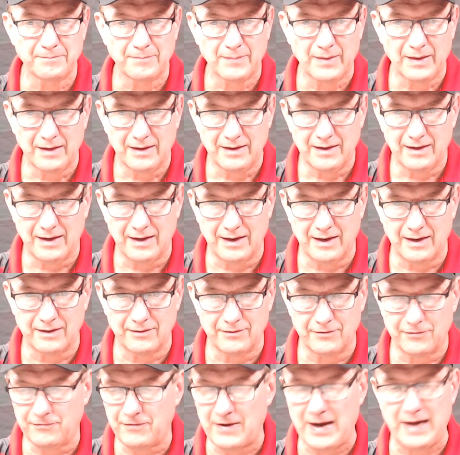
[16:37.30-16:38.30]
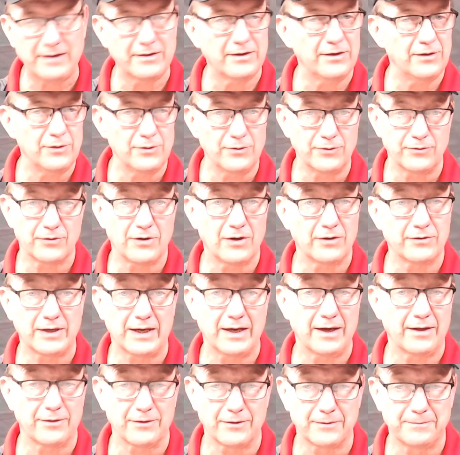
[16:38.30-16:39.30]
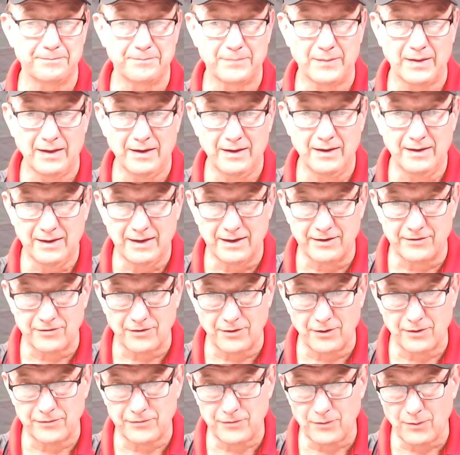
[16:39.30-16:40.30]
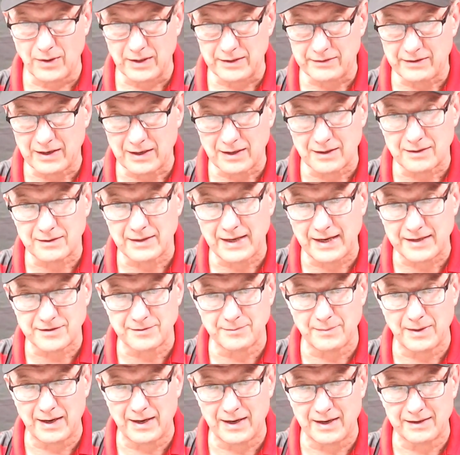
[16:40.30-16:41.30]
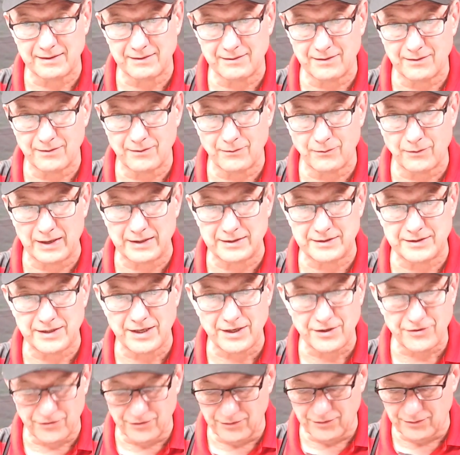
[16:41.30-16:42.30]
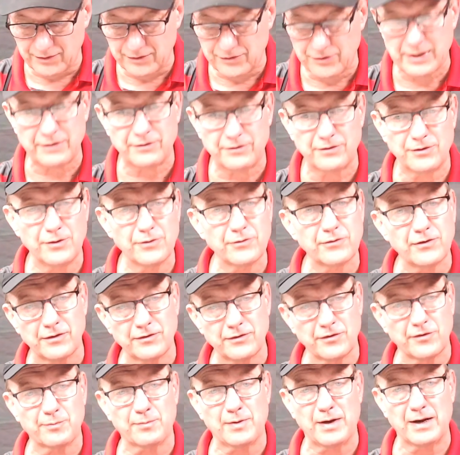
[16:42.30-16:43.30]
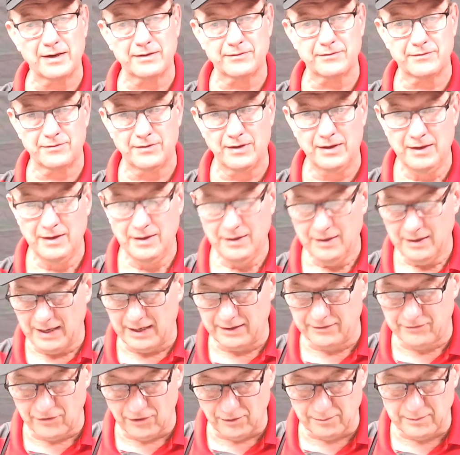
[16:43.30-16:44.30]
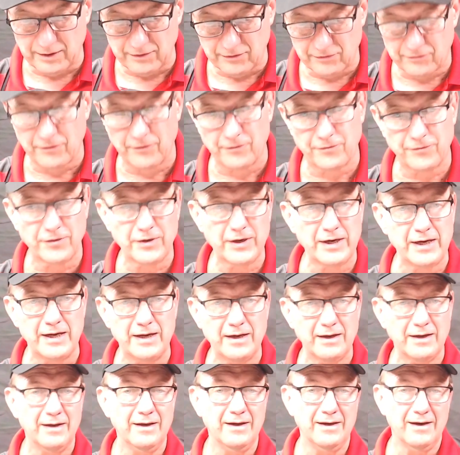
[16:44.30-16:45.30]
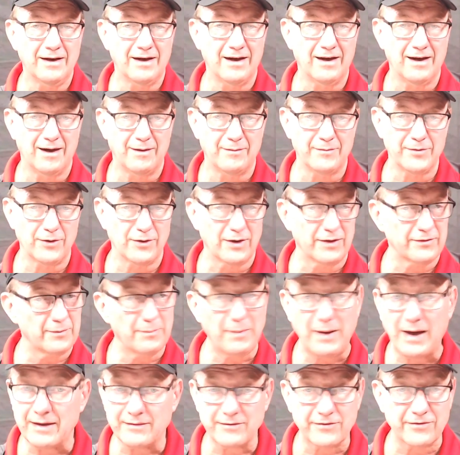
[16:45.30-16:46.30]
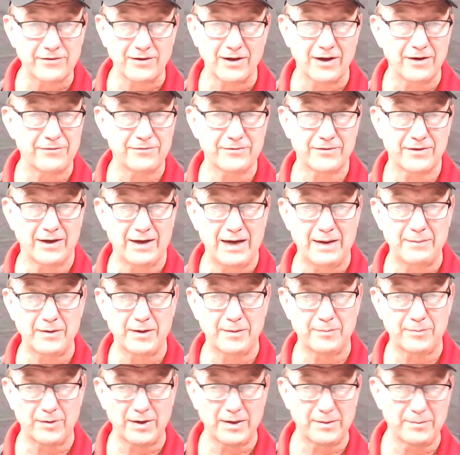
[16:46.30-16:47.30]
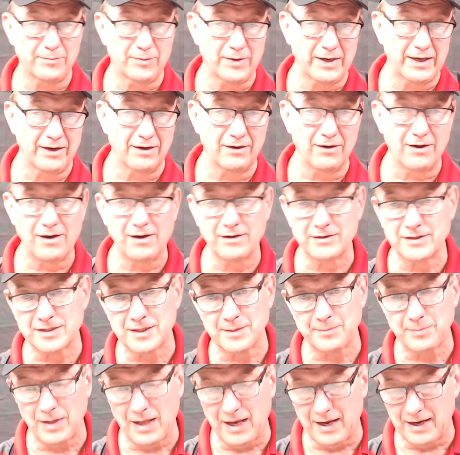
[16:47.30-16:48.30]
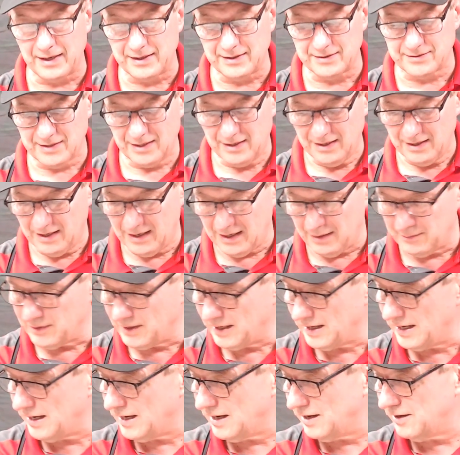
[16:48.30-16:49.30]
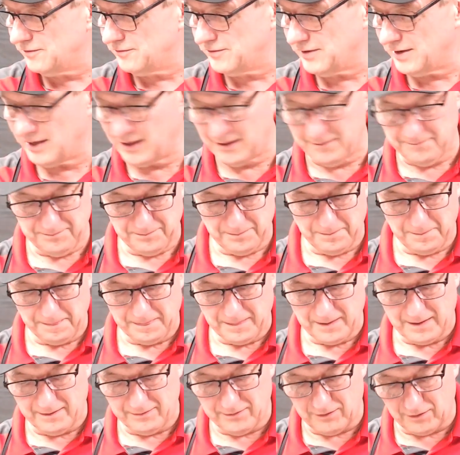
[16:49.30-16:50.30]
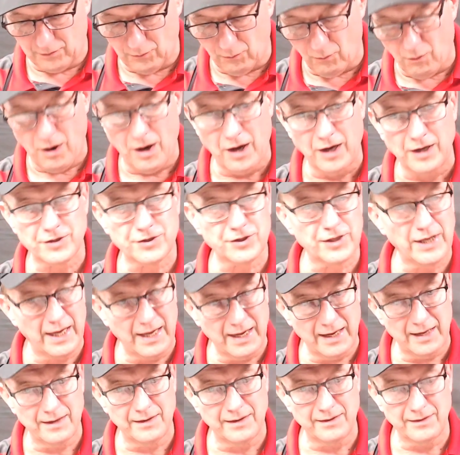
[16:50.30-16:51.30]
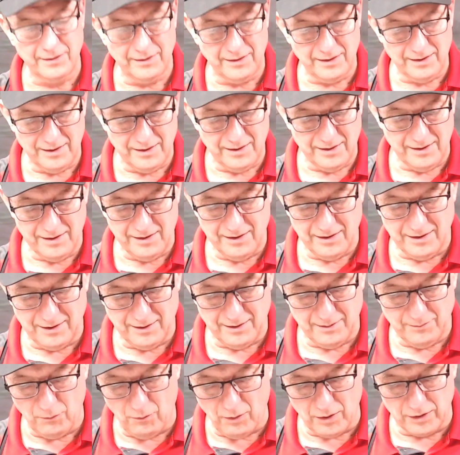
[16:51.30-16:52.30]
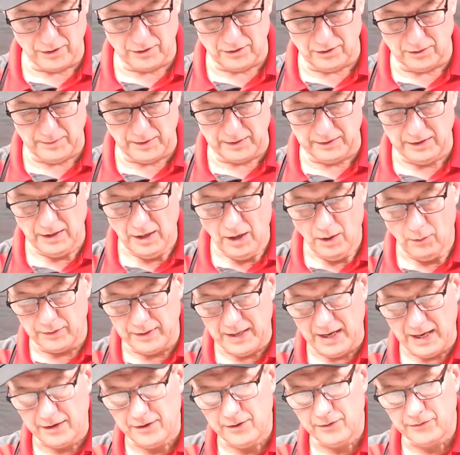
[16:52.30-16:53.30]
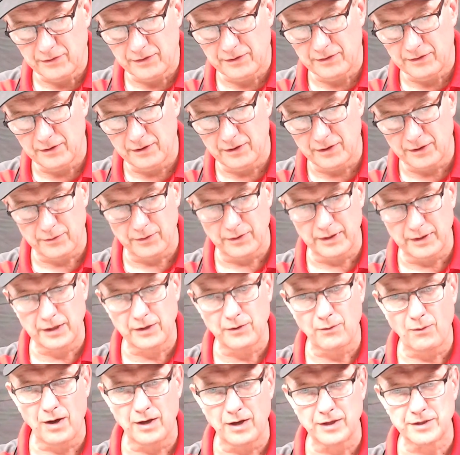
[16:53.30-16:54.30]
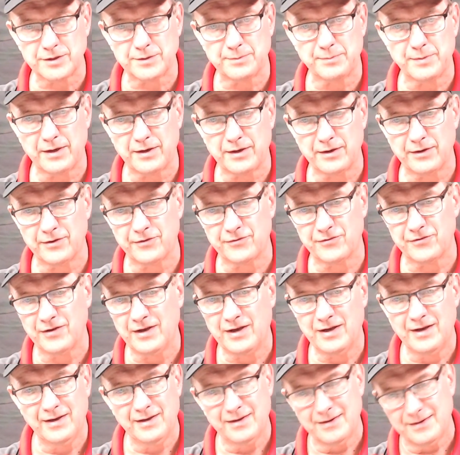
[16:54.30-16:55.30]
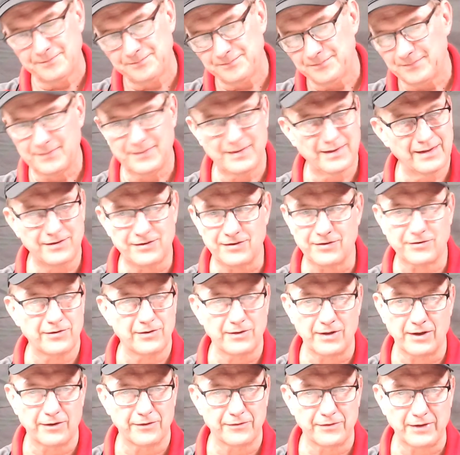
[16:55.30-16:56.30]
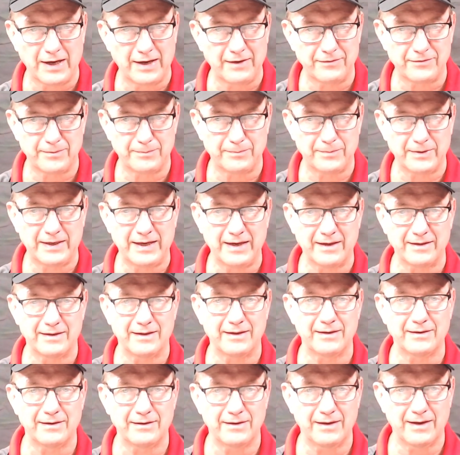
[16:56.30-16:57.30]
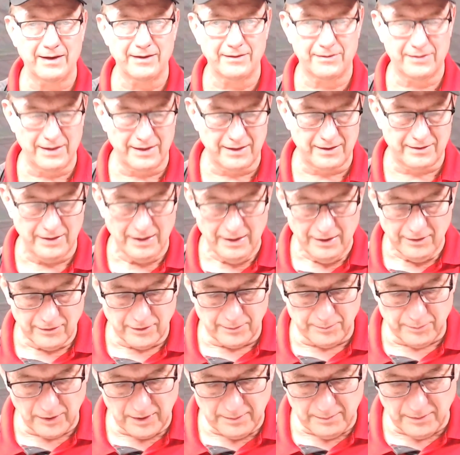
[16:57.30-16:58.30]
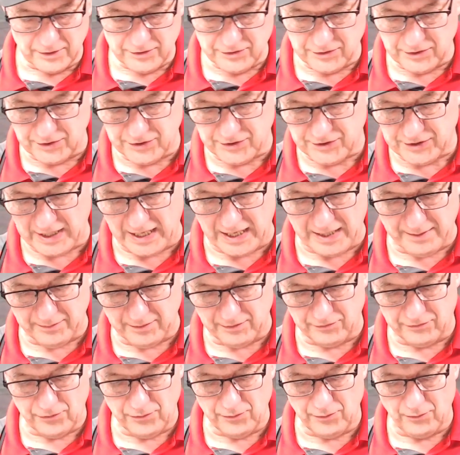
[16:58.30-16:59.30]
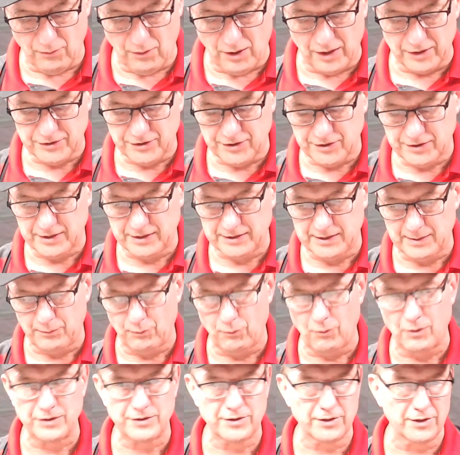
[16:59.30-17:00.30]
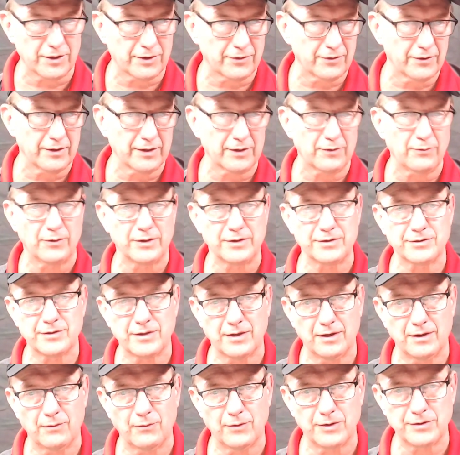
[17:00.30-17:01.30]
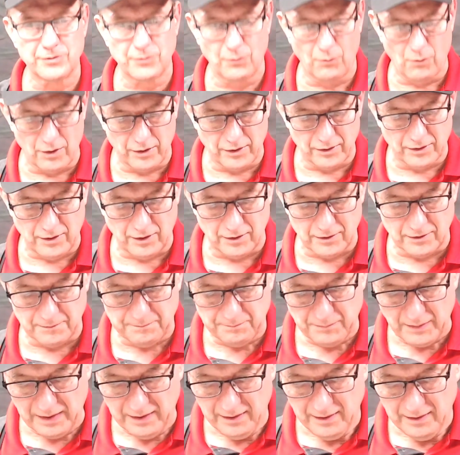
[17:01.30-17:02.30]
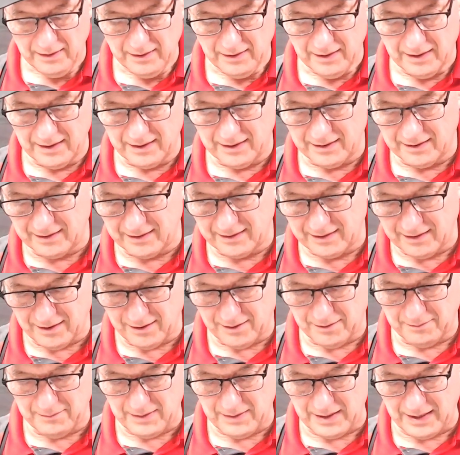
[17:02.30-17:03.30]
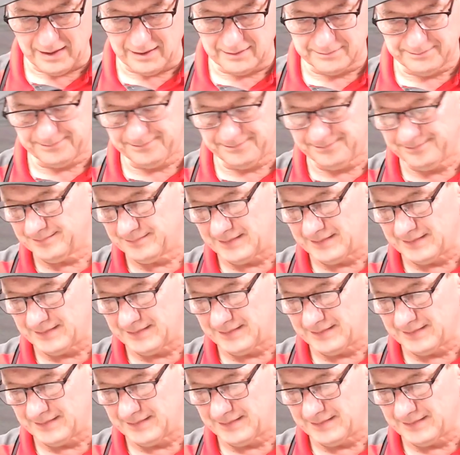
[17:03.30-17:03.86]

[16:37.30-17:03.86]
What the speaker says: and fine to use all together. And so if you want to take a class of mine where I teach you, and you get to use all this product at Dillman's for free, you don't have to buy the stuff. I'm going to bring in all the supplies. I'm going to have the gouache and the watercolor, but we're not using the acrylic gouache because it's just another thing I have to get, and I think they're pretty much the same, the two gouaches, except one's an acrylic, one's a watercolor, and they